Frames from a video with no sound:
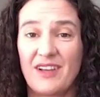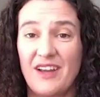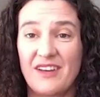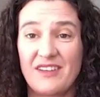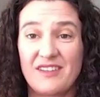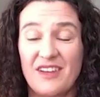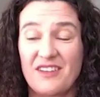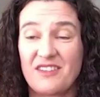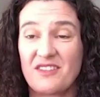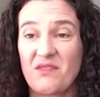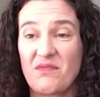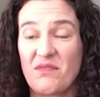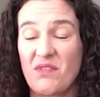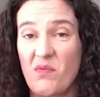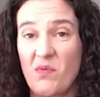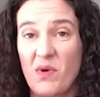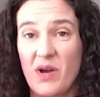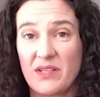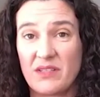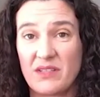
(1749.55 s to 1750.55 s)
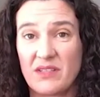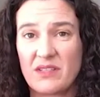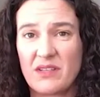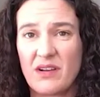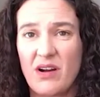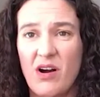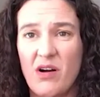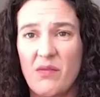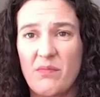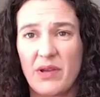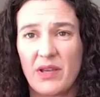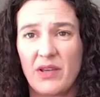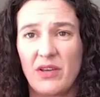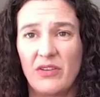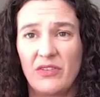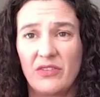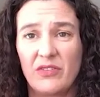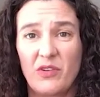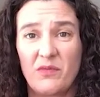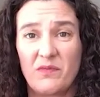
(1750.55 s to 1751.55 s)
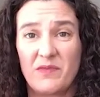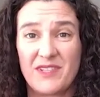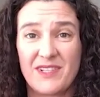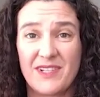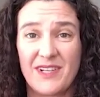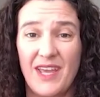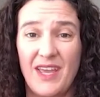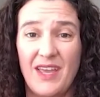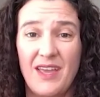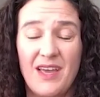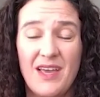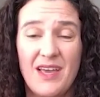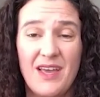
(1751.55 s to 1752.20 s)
I don't know where to start, because obviously